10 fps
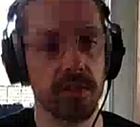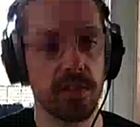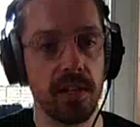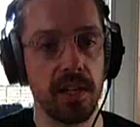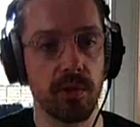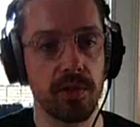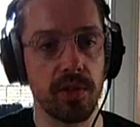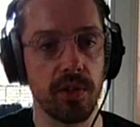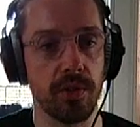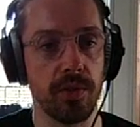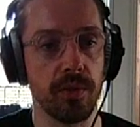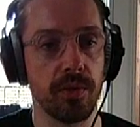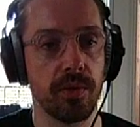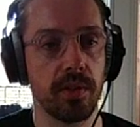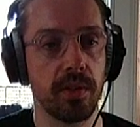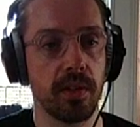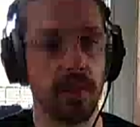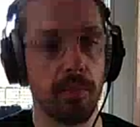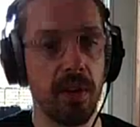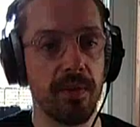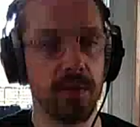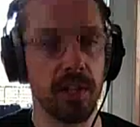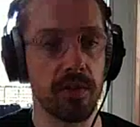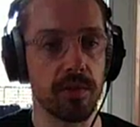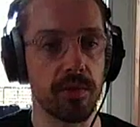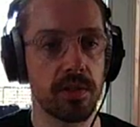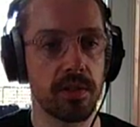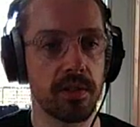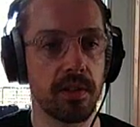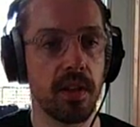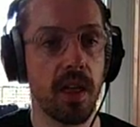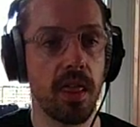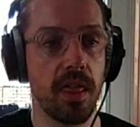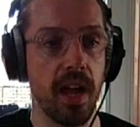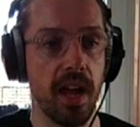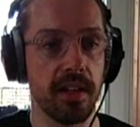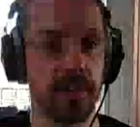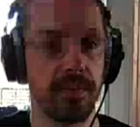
equal to the previous video source, then